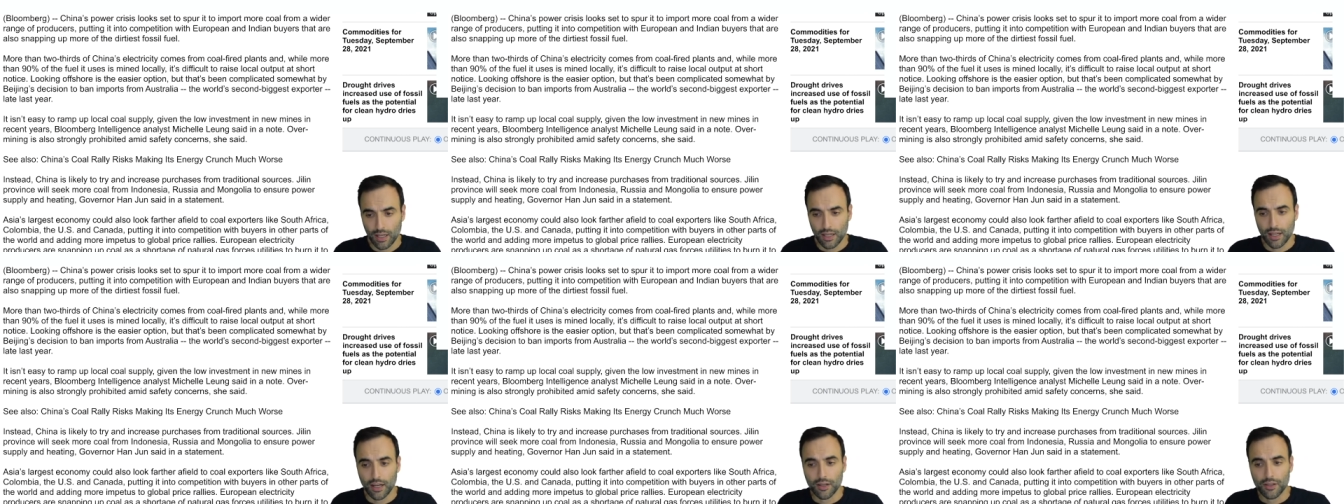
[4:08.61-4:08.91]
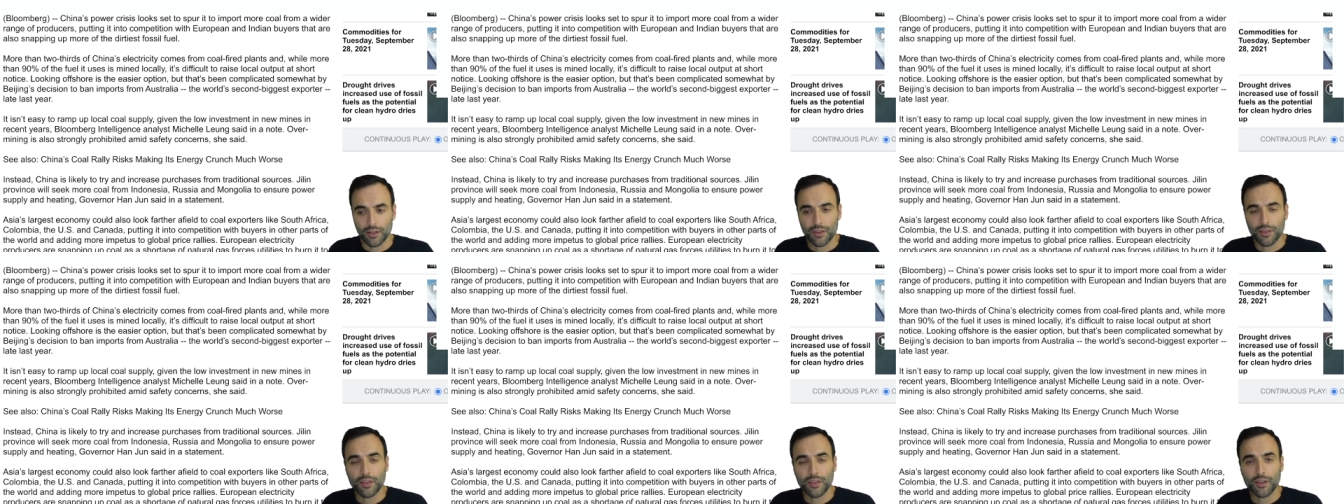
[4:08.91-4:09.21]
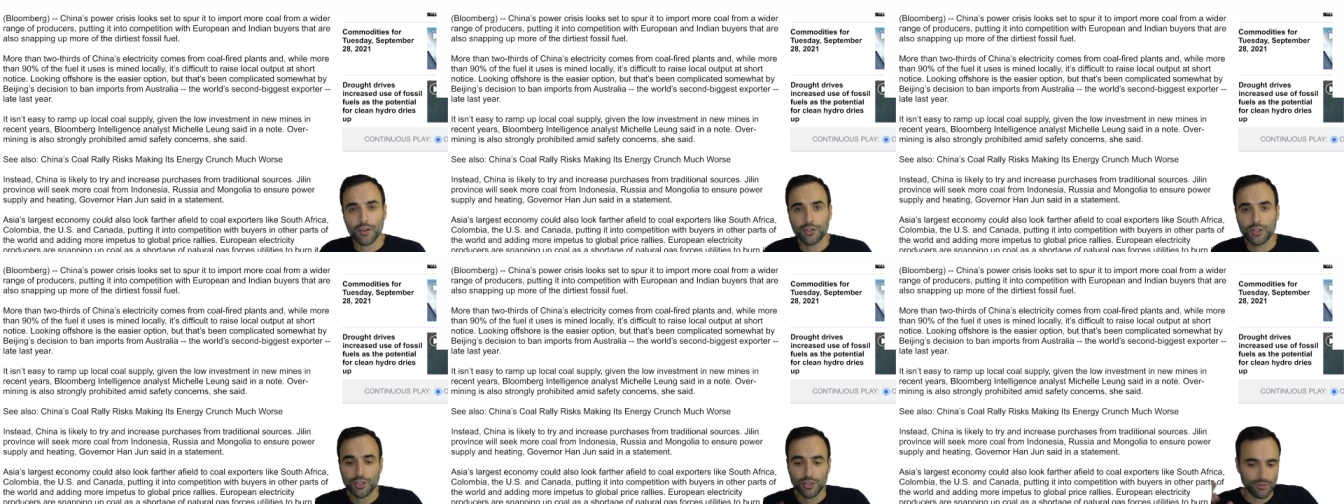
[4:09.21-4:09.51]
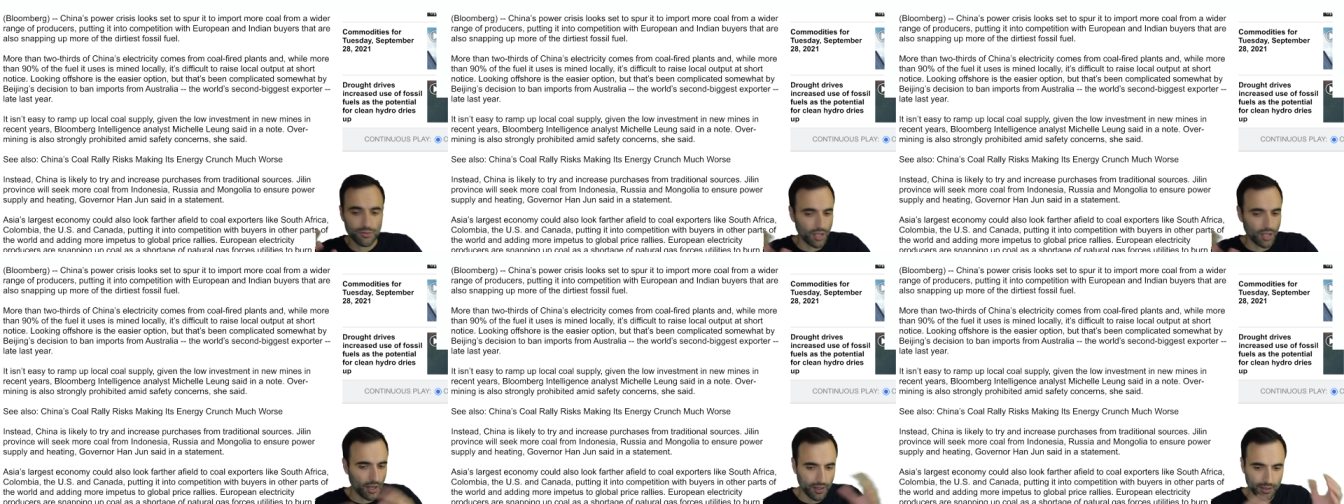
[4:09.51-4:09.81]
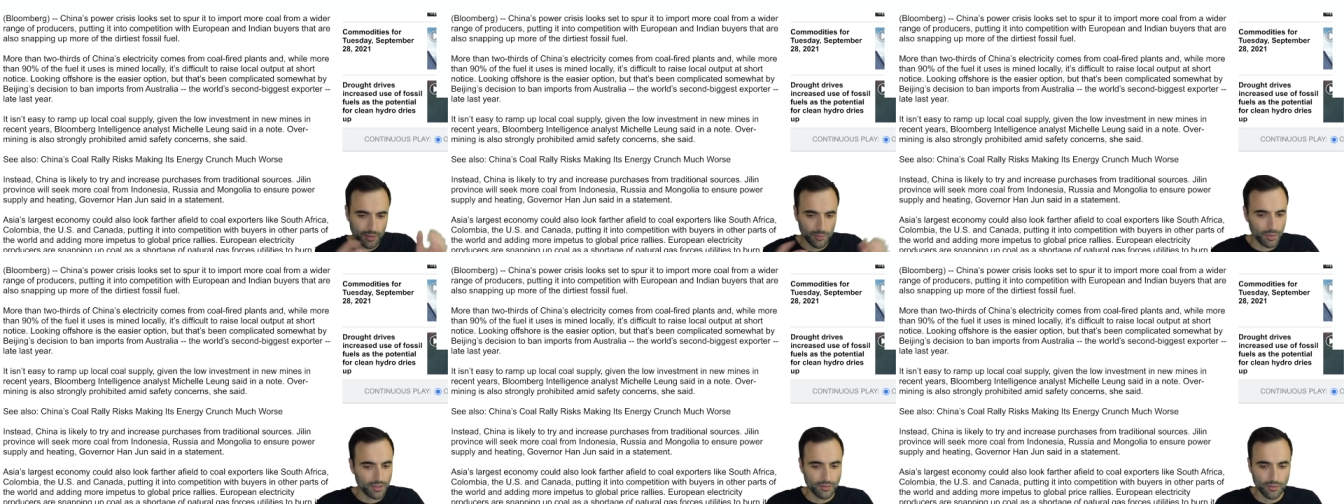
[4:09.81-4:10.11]
Now, they're
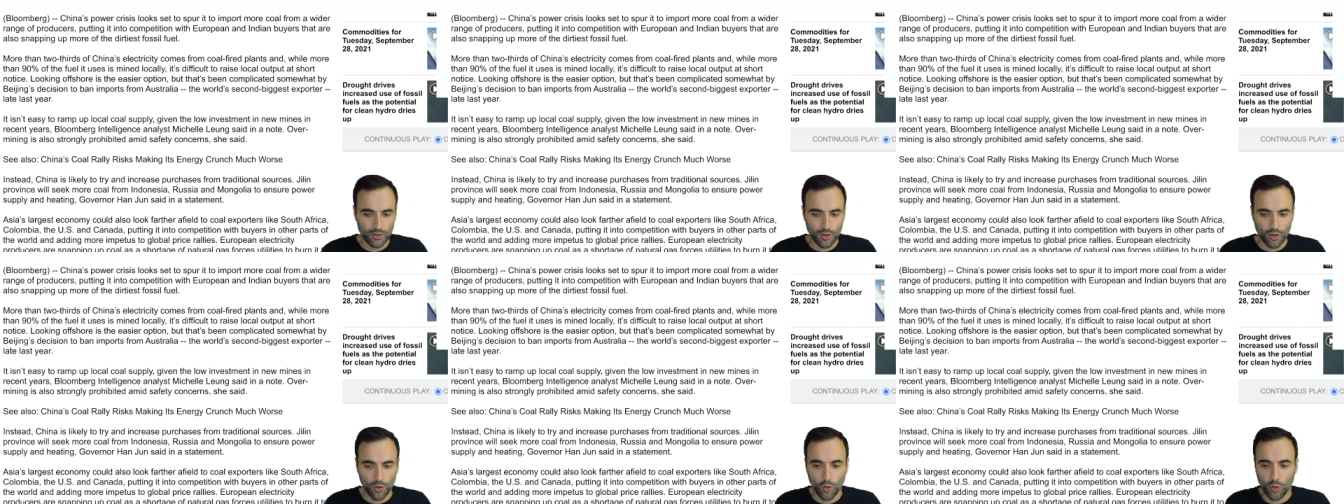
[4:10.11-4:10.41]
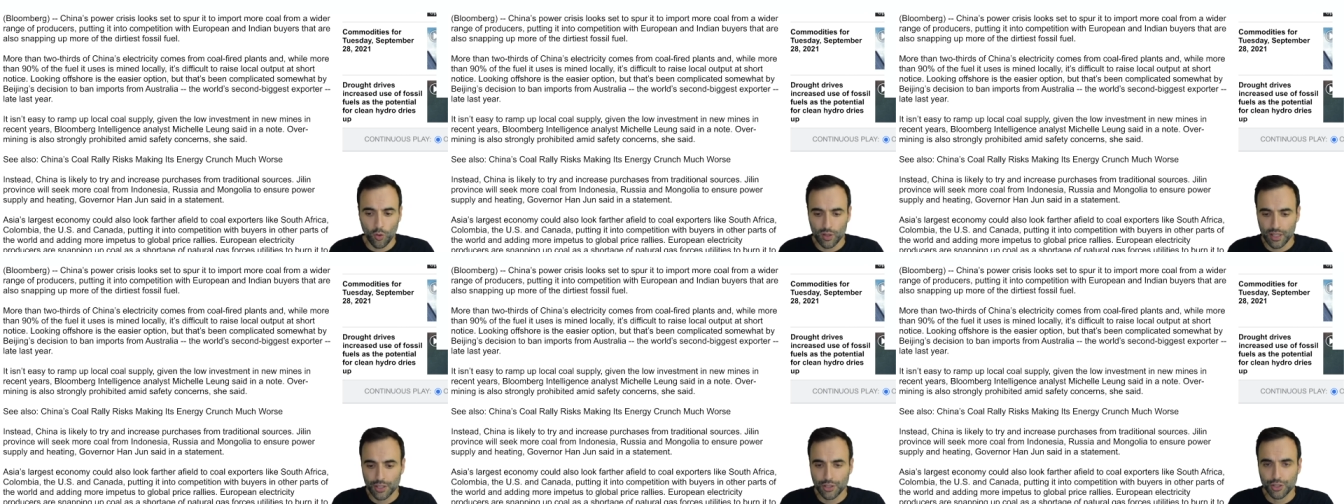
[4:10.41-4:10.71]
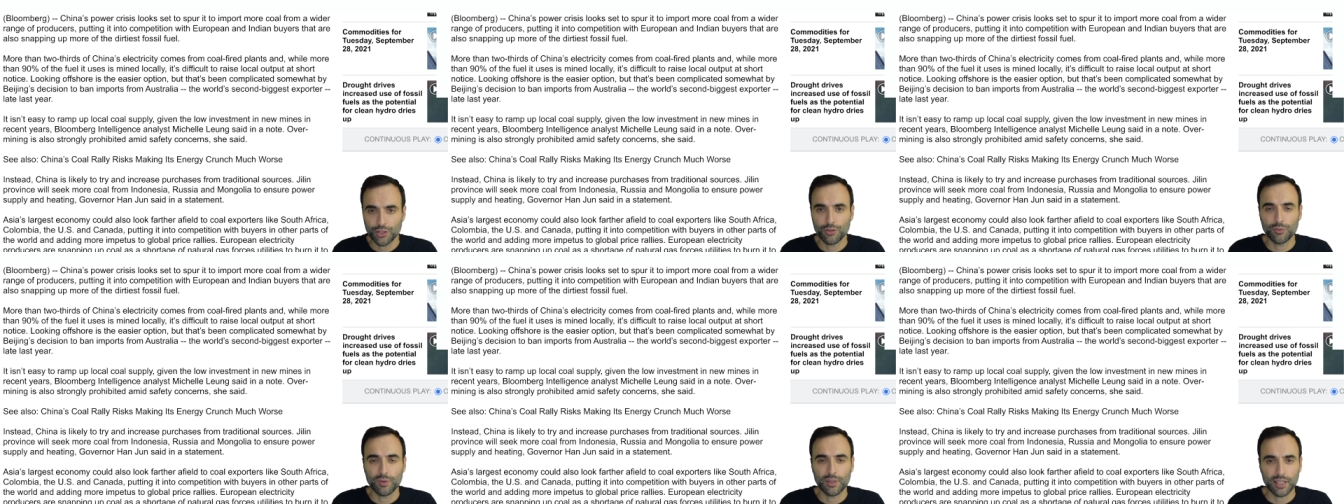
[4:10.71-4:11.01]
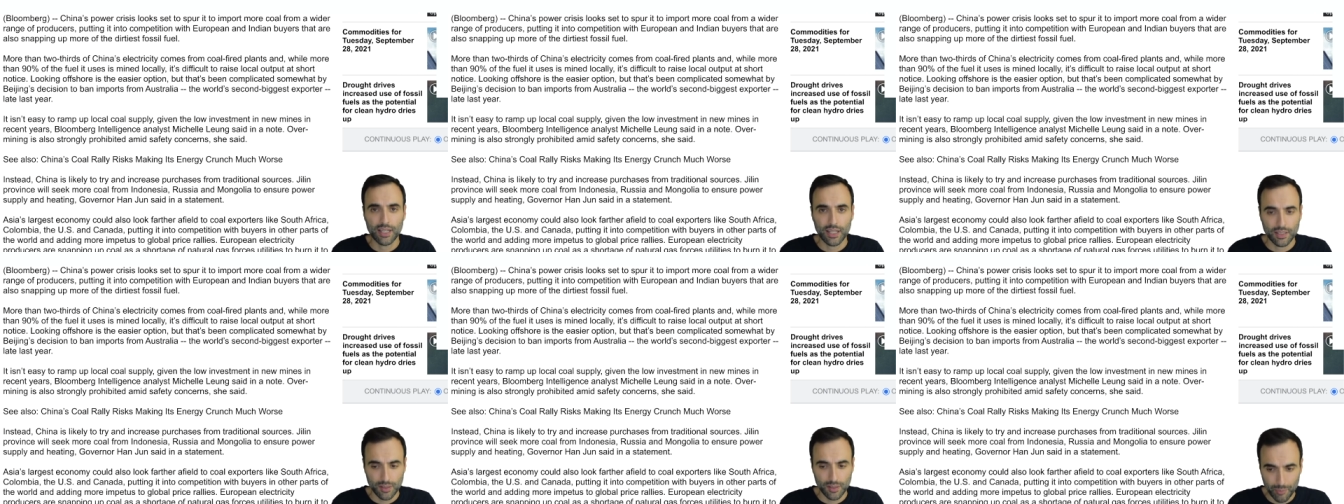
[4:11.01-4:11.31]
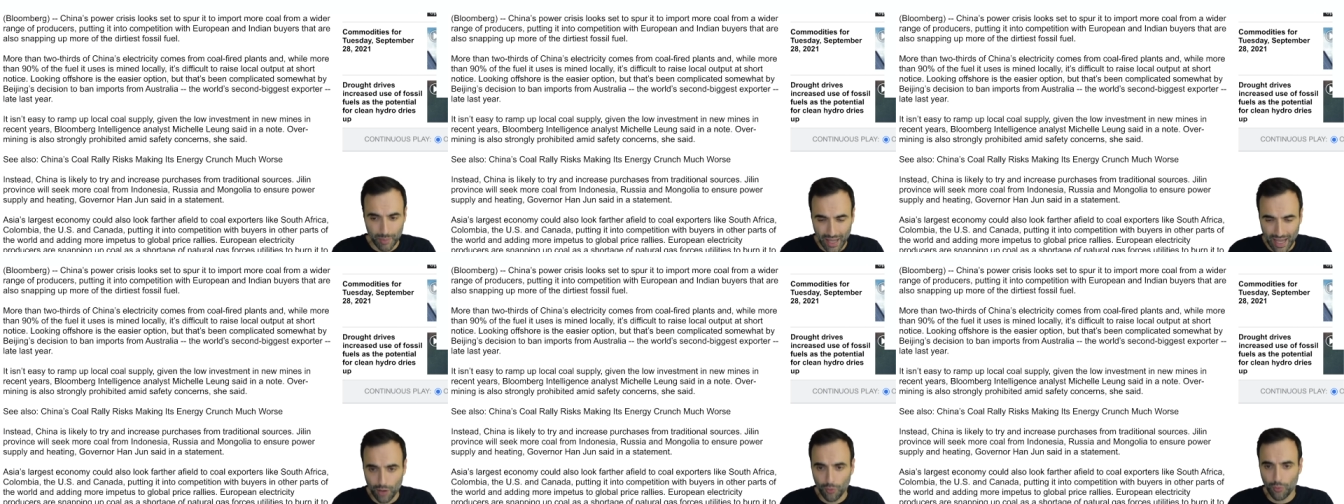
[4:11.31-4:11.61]
talking about the whole issue related to
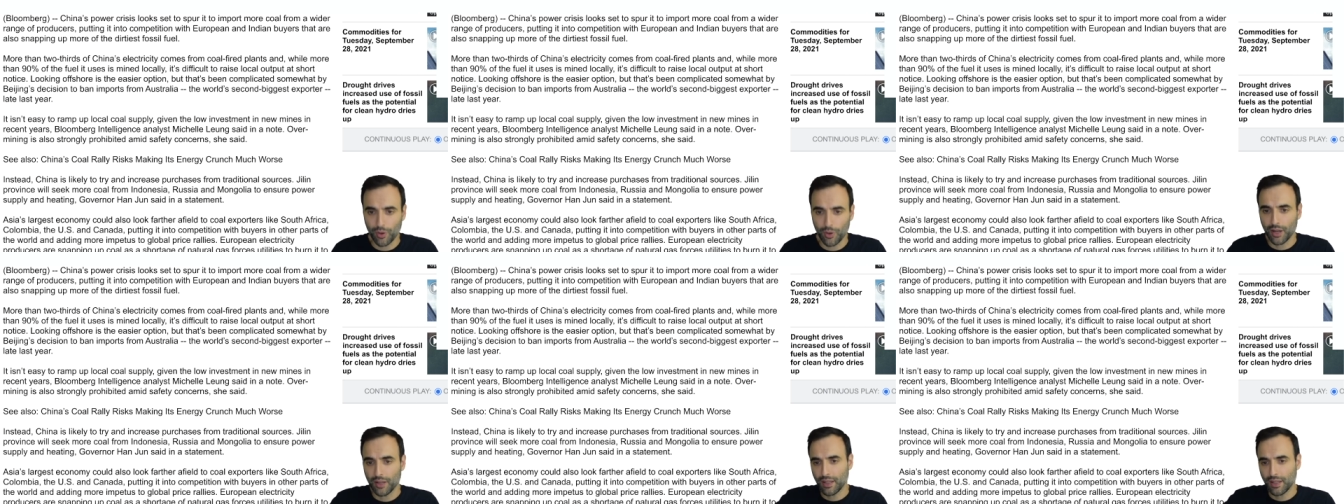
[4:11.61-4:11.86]
power,